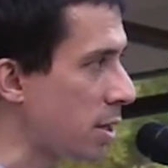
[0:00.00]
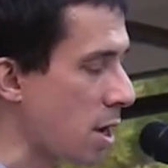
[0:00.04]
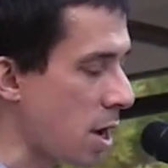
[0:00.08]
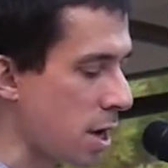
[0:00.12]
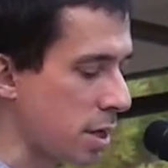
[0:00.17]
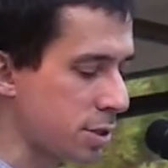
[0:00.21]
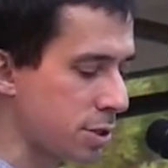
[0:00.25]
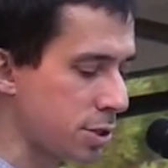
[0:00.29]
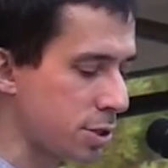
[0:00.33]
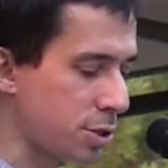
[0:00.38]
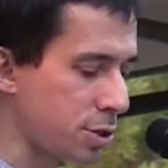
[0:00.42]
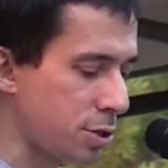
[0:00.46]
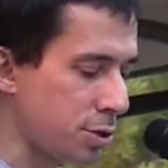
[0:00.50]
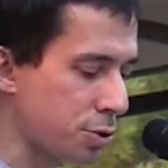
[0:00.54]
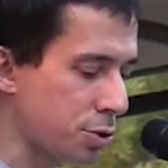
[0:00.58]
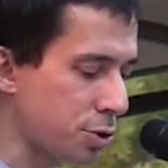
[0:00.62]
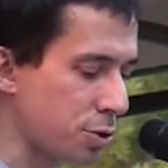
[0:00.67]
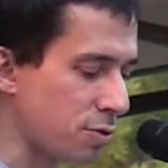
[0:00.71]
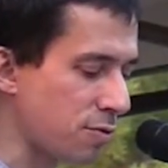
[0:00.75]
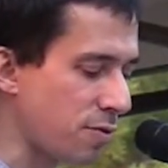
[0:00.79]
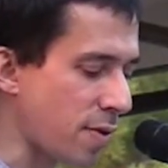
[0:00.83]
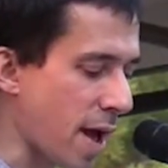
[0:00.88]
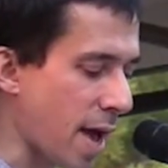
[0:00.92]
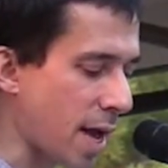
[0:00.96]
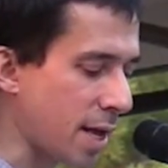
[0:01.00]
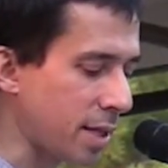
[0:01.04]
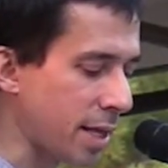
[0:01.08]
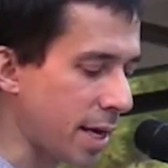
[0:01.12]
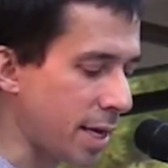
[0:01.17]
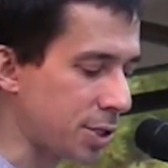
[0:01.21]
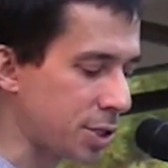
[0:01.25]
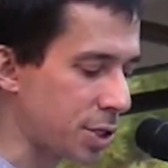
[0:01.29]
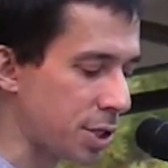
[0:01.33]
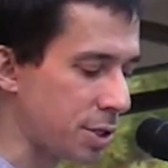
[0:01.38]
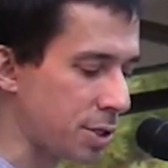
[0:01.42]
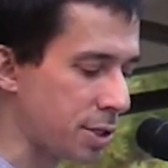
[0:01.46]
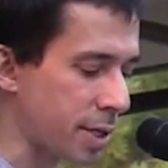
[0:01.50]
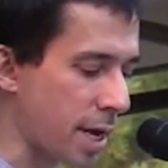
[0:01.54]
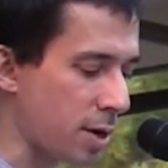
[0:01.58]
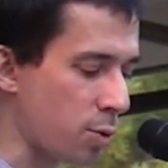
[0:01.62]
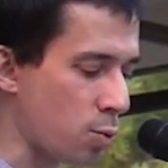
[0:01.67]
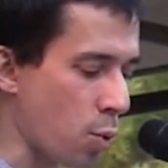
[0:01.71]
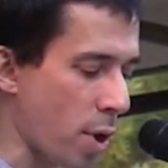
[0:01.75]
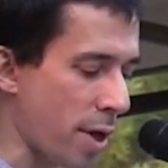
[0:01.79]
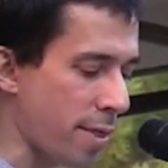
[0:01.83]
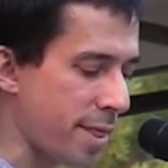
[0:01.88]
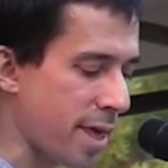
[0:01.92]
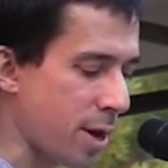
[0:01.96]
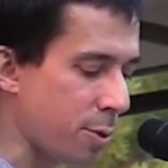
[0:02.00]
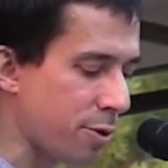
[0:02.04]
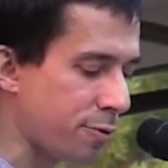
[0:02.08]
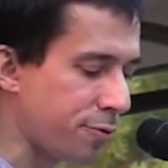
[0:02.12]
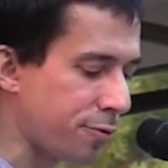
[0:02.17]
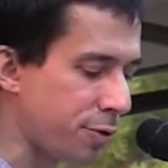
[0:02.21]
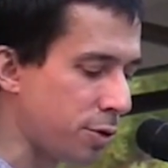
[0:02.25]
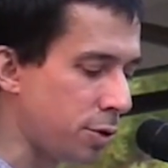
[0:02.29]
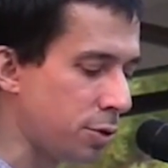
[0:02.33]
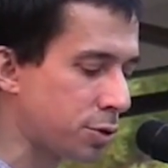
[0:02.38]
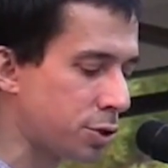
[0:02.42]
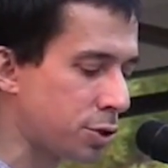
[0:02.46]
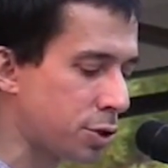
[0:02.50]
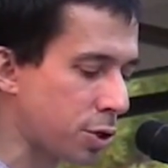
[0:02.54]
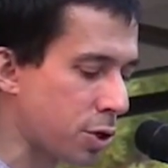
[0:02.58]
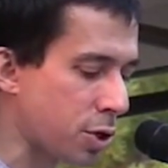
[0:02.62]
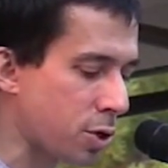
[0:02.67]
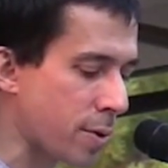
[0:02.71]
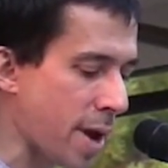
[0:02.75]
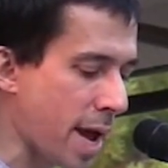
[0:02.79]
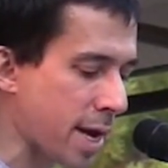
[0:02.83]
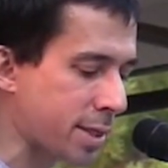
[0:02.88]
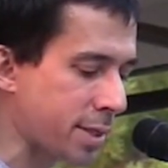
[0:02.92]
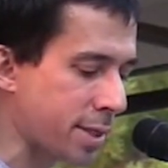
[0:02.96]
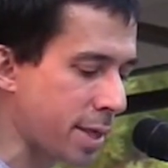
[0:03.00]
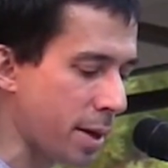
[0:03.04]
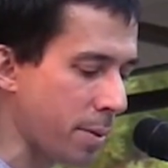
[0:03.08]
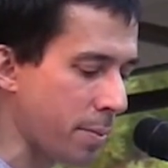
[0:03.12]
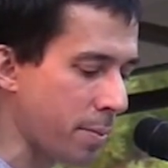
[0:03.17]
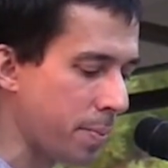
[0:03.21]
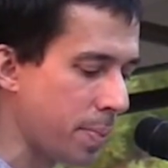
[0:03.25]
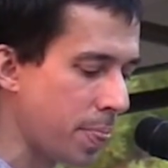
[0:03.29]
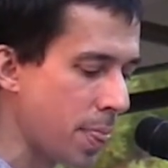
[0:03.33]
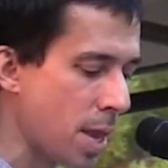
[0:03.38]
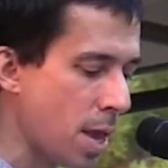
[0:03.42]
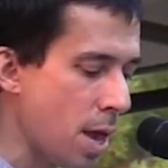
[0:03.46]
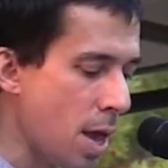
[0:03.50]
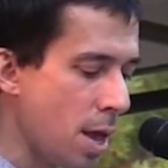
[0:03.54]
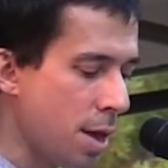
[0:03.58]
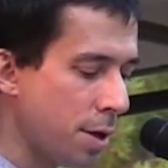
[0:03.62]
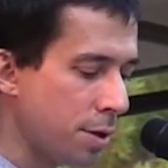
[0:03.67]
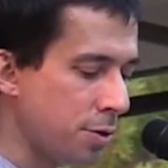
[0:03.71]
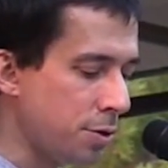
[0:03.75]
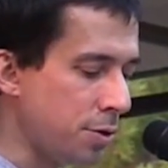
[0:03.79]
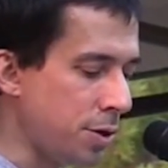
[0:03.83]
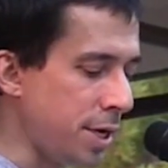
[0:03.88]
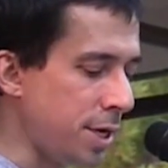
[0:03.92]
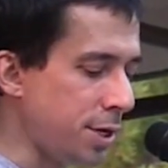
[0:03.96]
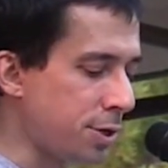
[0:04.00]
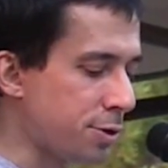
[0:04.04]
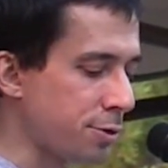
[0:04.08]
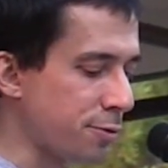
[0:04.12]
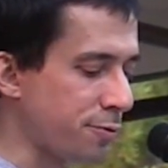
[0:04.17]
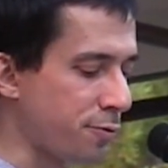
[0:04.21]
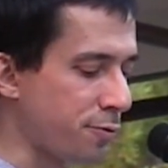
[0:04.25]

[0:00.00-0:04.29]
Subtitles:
constitutional violations and when they refuse to correct them. You need to